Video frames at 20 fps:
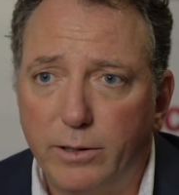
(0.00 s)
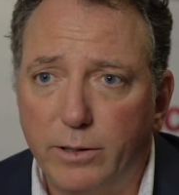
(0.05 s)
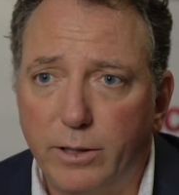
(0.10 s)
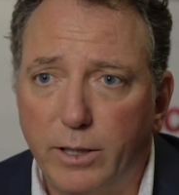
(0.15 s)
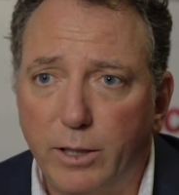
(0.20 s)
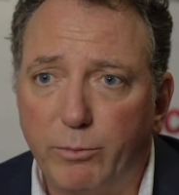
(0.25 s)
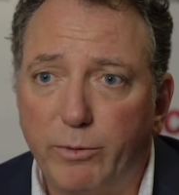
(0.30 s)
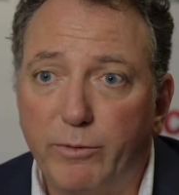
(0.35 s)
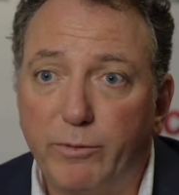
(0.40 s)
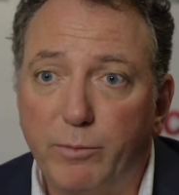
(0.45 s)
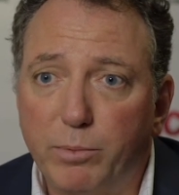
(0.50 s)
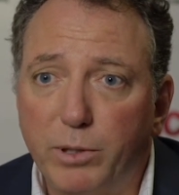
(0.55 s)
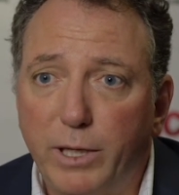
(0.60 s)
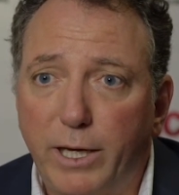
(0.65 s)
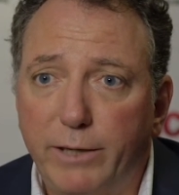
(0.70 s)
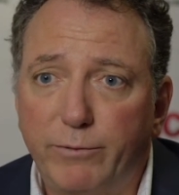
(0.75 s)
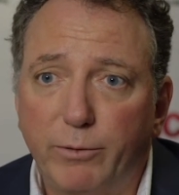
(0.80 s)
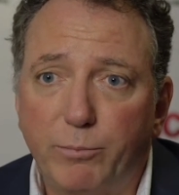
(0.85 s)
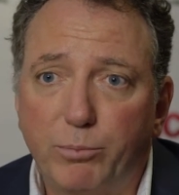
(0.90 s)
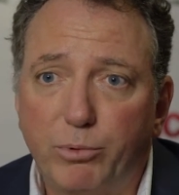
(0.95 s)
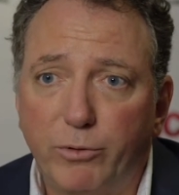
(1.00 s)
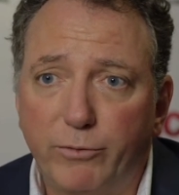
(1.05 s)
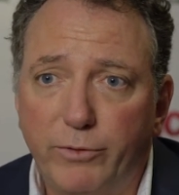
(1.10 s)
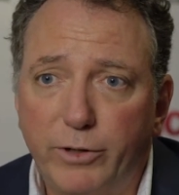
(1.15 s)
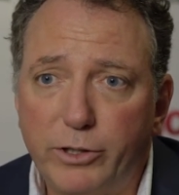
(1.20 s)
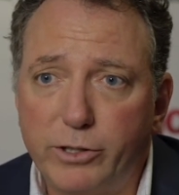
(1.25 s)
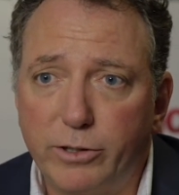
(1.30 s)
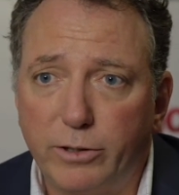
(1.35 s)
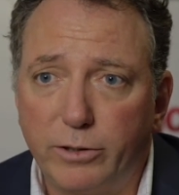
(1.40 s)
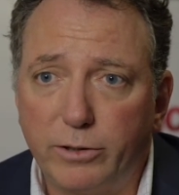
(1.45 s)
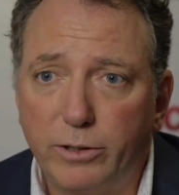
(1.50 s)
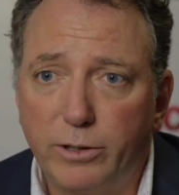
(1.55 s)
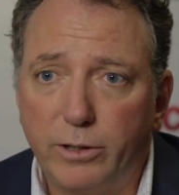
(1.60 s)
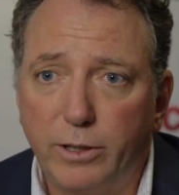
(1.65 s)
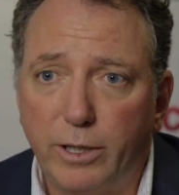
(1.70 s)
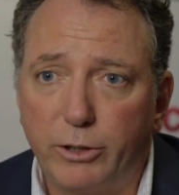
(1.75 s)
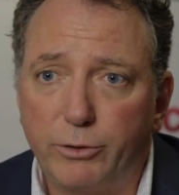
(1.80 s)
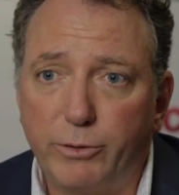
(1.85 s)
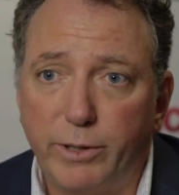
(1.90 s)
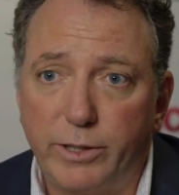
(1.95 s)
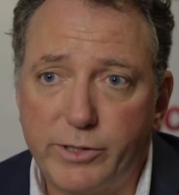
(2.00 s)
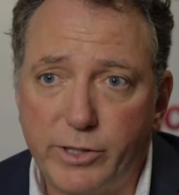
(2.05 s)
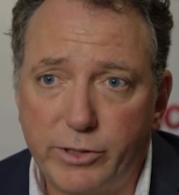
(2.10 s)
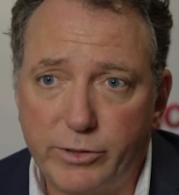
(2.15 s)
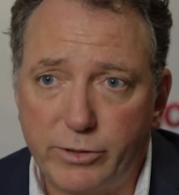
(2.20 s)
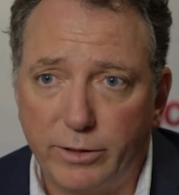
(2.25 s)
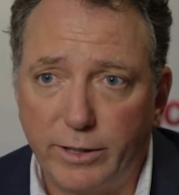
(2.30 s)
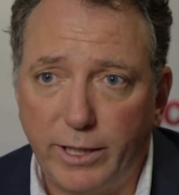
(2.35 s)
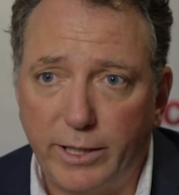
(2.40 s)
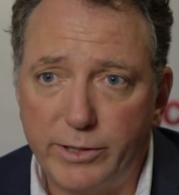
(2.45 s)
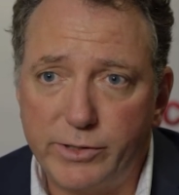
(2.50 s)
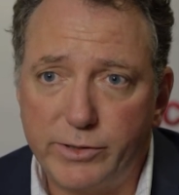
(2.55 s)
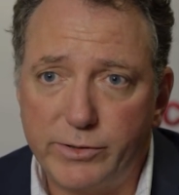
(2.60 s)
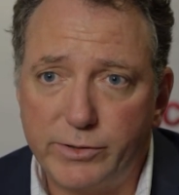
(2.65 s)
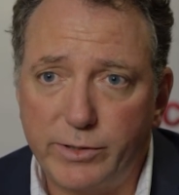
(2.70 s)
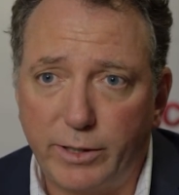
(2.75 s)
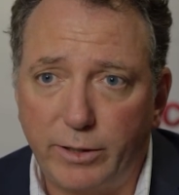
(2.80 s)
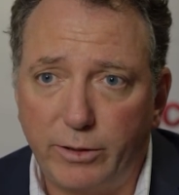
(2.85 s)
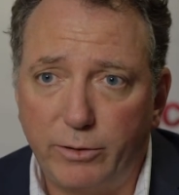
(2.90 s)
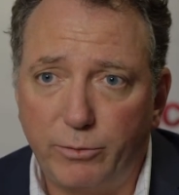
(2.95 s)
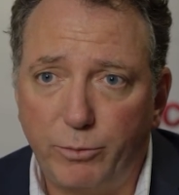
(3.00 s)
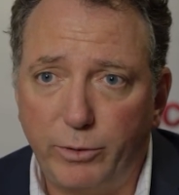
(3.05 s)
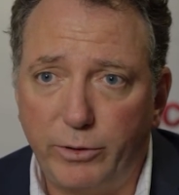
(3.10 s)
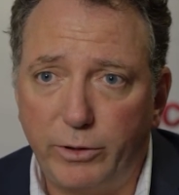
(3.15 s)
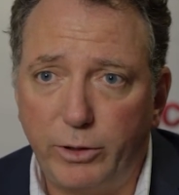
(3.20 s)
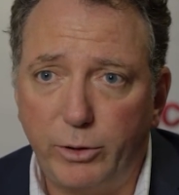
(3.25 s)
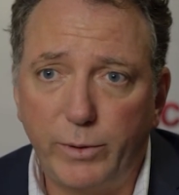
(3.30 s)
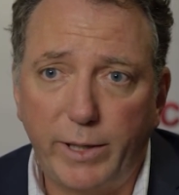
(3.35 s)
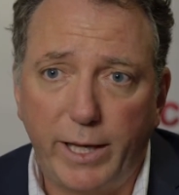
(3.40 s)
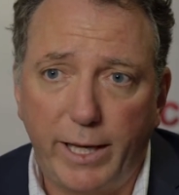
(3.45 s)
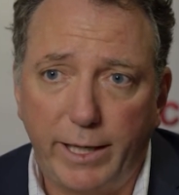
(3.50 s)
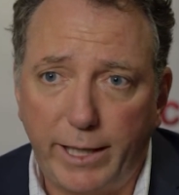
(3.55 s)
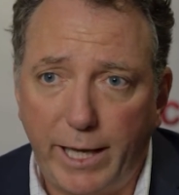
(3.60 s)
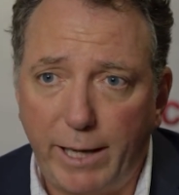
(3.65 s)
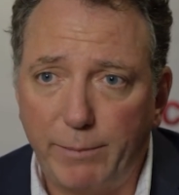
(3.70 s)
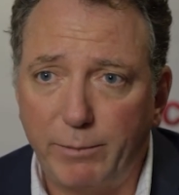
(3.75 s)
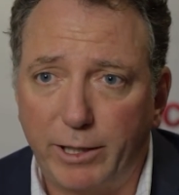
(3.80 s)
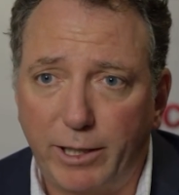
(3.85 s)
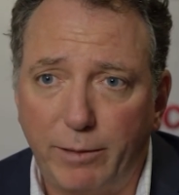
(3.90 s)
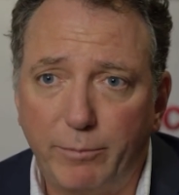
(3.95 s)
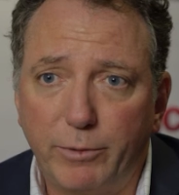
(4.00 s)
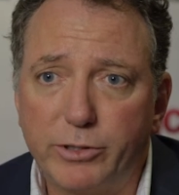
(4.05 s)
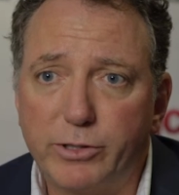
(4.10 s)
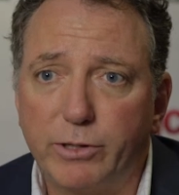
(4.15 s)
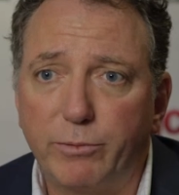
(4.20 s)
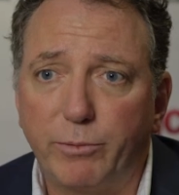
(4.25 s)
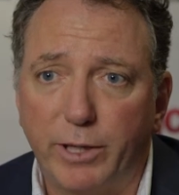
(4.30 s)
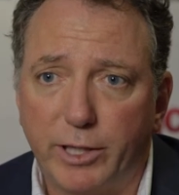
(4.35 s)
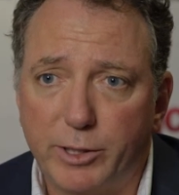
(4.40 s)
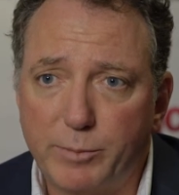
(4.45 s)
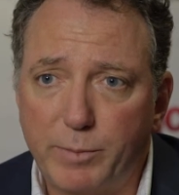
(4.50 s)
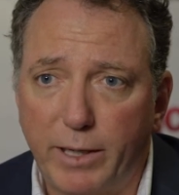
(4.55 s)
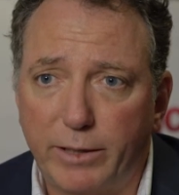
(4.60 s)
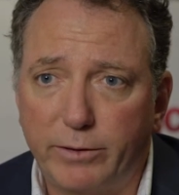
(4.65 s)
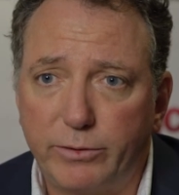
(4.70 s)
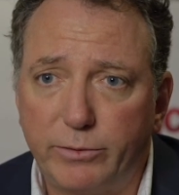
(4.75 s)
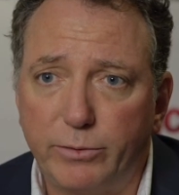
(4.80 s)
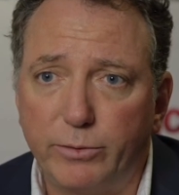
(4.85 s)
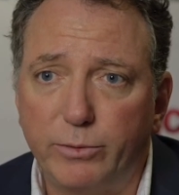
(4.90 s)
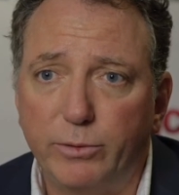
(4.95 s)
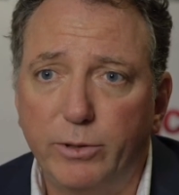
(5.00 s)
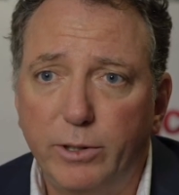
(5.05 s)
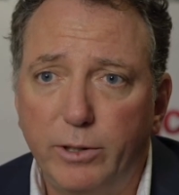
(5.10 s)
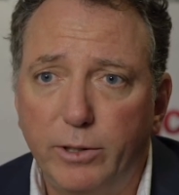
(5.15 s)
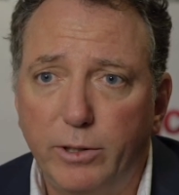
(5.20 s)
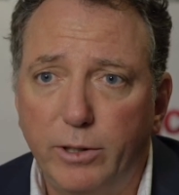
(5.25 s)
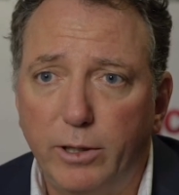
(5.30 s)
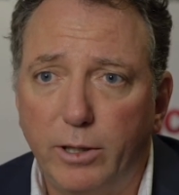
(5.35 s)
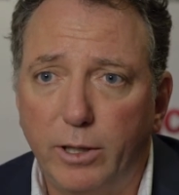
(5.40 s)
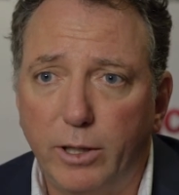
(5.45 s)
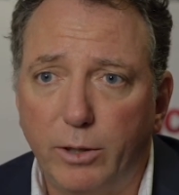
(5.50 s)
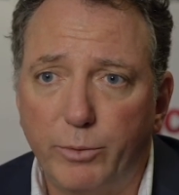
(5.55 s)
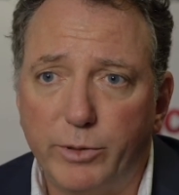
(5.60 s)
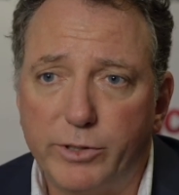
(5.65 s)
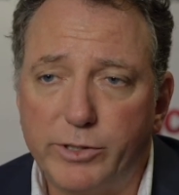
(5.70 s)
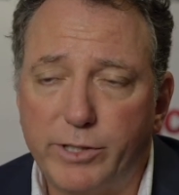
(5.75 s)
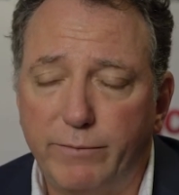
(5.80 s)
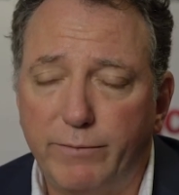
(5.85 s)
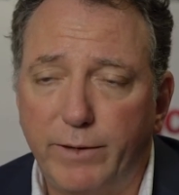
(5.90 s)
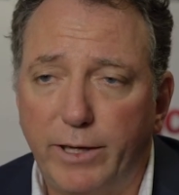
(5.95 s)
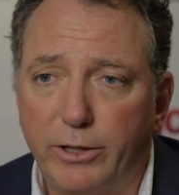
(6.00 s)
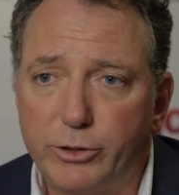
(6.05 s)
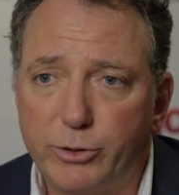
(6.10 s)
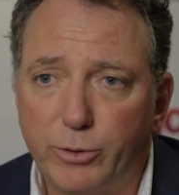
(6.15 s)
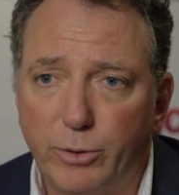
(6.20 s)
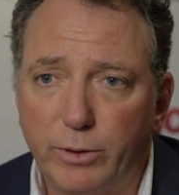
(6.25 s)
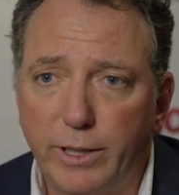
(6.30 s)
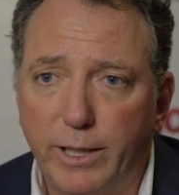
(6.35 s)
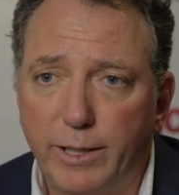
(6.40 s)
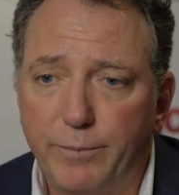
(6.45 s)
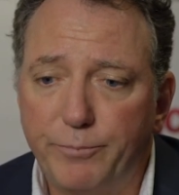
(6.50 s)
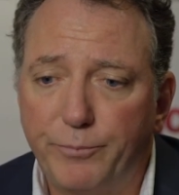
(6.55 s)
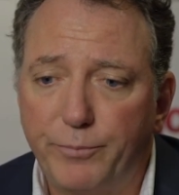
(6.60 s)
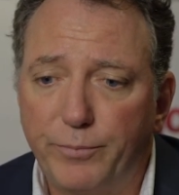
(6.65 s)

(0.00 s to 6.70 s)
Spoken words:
We've applied for provisional transitional licensing with the UK Gambling Commission, and we expect to receive that shortly.